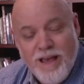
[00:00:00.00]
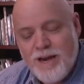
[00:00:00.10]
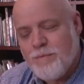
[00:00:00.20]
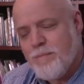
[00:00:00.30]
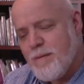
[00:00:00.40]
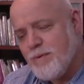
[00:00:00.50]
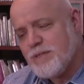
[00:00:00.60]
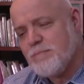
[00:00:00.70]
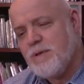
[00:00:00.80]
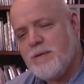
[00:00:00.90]
And I remember
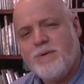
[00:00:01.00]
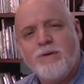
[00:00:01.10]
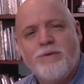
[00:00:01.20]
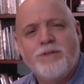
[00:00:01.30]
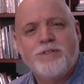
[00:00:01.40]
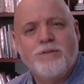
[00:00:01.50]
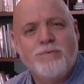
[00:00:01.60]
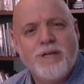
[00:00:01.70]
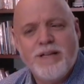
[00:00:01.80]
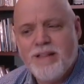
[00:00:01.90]
as a baby Christian
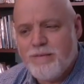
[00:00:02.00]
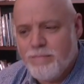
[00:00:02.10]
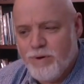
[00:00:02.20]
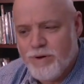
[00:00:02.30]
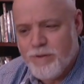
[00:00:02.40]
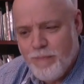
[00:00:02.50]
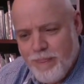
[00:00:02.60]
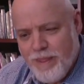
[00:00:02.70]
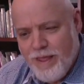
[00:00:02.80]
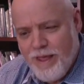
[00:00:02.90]
reading that book
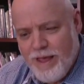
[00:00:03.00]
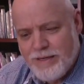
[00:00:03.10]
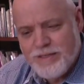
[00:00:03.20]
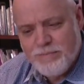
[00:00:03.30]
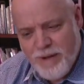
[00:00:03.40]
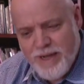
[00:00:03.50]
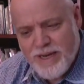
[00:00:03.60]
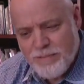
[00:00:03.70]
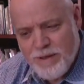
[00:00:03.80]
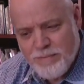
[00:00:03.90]
and just
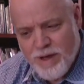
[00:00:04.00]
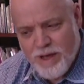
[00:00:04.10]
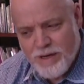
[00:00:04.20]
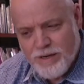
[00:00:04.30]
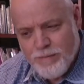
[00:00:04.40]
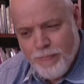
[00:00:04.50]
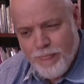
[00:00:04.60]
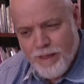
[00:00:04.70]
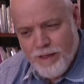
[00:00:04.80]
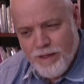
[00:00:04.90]
making up my mind,
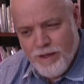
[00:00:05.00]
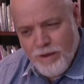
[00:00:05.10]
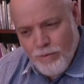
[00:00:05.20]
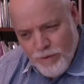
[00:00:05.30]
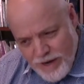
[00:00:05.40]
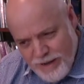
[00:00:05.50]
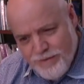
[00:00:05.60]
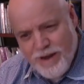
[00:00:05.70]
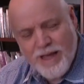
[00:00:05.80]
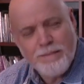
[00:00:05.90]

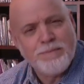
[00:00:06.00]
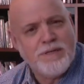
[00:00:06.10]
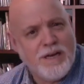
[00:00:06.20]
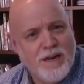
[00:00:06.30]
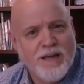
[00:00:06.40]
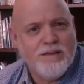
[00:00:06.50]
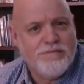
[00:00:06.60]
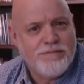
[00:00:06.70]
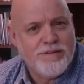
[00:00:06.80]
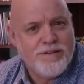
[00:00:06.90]
whatever happened in life,
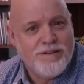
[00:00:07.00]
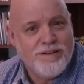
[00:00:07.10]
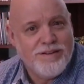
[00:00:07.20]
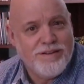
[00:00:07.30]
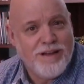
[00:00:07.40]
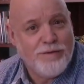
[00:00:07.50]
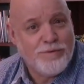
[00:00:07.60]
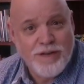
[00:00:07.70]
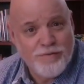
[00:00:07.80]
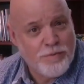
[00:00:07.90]
I
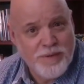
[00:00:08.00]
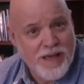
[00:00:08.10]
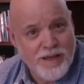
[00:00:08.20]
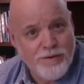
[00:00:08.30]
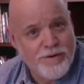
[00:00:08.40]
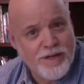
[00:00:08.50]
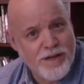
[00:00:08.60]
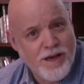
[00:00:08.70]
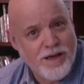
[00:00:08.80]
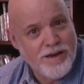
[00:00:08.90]
would never be angry at
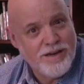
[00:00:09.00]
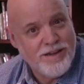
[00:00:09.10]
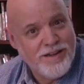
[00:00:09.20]
God.